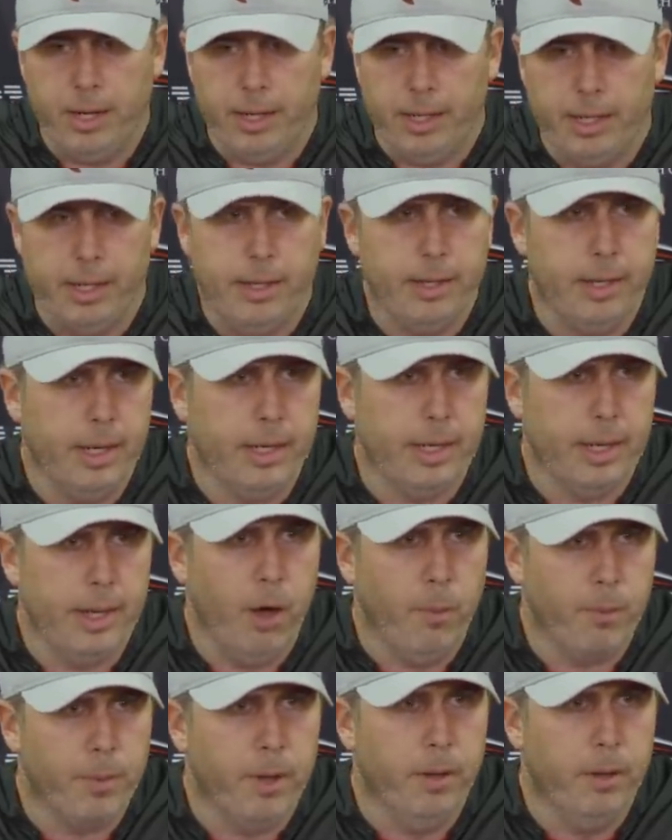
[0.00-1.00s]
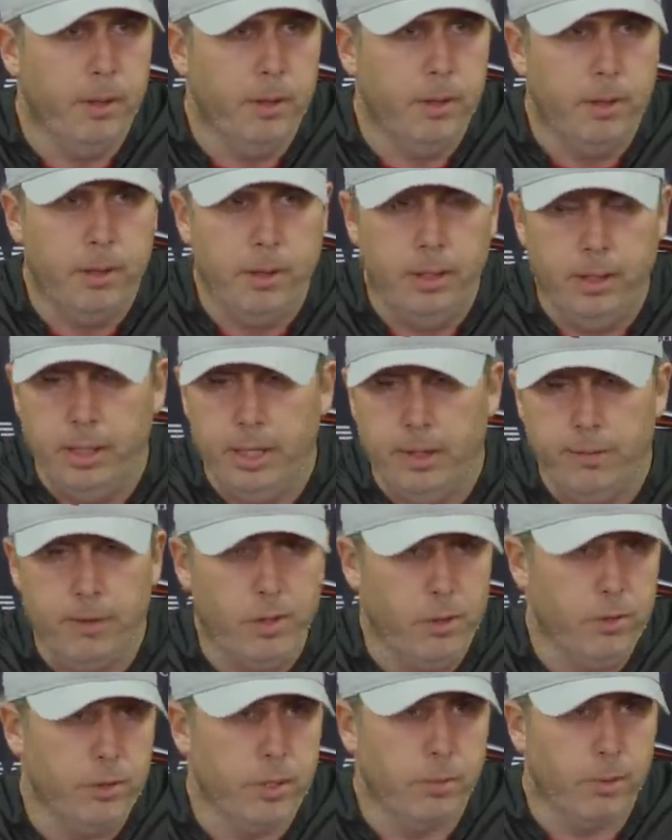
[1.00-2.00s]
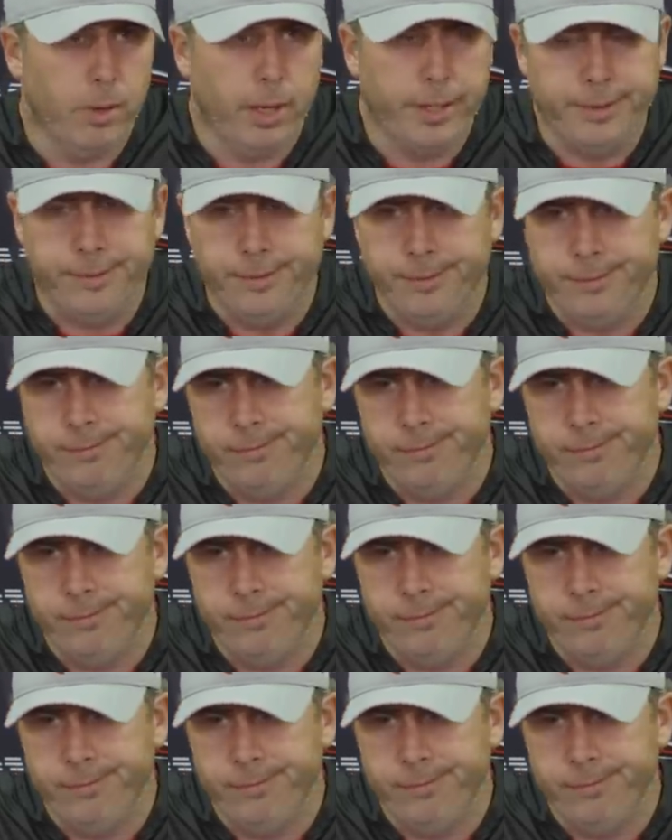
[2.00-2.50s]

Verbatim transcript: It can it can help you if you use it right